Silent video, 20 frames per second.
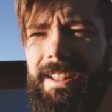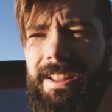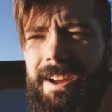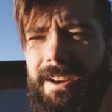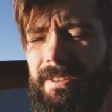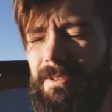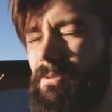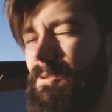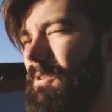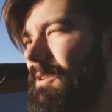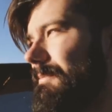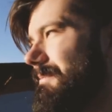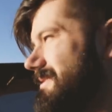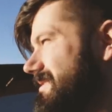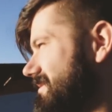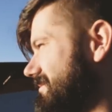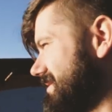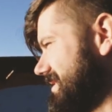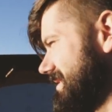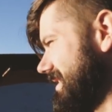A lot of the Wharrams
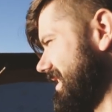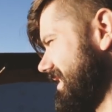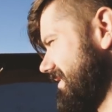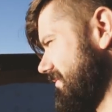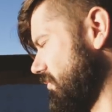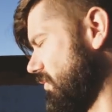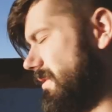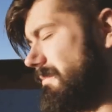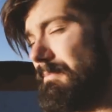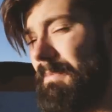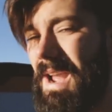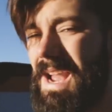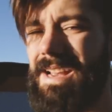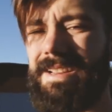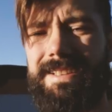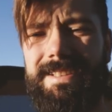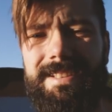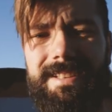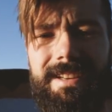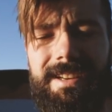use wooden masts.